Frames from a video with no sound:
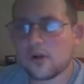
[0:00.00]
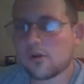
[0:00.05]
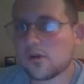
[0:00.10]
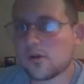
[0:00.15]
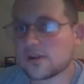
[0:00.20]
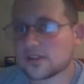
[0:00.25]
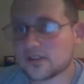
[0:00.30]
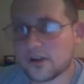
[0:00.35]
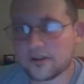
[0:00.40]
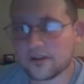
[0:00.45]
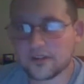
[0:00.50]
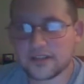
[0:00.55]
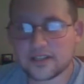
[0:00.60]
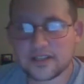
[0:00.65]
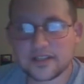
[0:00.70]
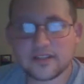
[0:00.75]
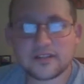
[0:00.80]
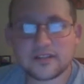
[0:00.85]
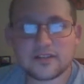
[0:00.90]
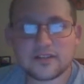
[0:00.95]
Once all these
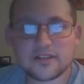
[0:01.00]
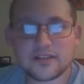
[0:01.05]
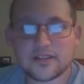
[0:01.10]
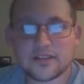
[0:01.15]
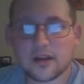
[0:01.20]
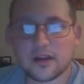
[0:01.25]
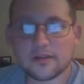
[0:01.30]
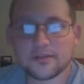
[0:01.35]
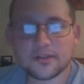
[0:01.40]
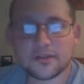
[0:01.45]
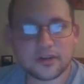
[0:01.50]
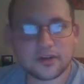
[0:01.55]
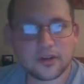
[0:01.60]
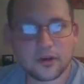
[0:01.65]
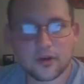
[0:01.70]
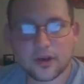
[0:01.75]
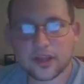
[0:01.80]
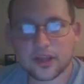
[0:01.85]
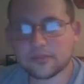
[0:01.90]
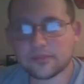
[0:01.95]
things are installed, you can
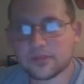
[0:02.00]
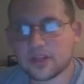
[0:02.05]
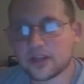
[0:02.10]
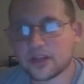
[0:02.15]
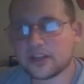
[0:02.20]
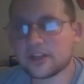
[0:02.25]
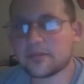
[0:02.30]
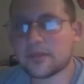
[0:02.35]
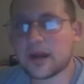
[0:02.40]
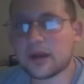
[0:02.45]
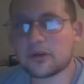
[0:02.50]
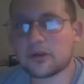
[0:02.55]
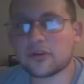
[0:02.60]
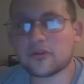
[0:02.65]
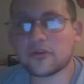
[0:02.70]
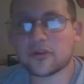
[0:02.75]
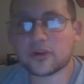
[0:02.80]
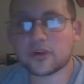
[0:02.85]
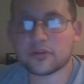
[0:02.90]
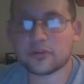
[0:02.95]
go ahead and plug in the power
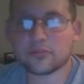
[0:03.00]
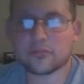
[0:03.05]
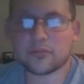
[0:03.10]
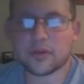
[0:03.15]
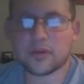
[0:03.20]
for your